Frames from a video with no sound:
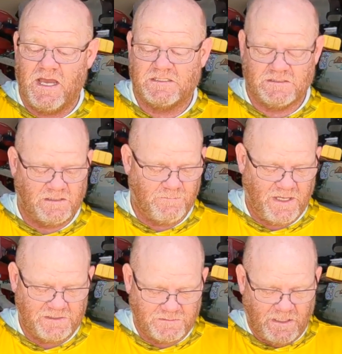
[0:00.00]
excellent
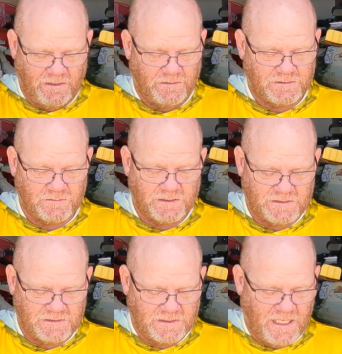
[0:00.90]
baits right here. So
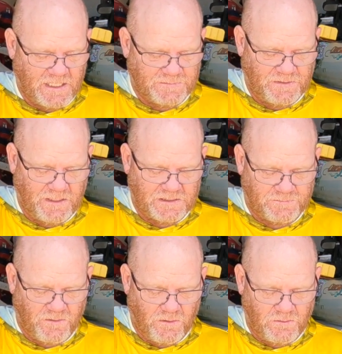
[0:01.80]
this is an XPS
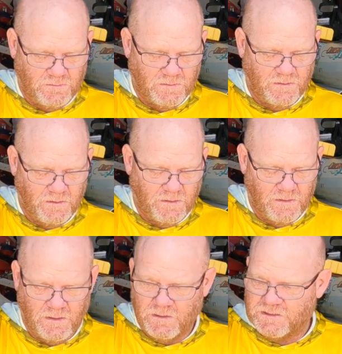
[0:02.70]
Pro
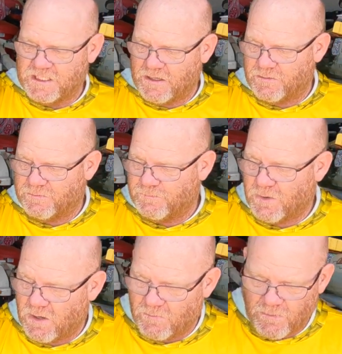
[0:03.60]

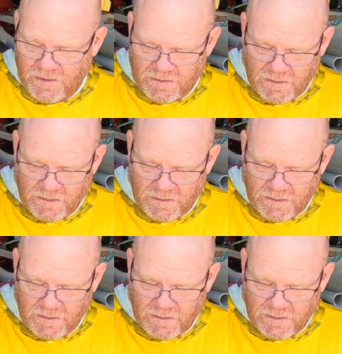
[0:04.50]
CHATTERBOMB right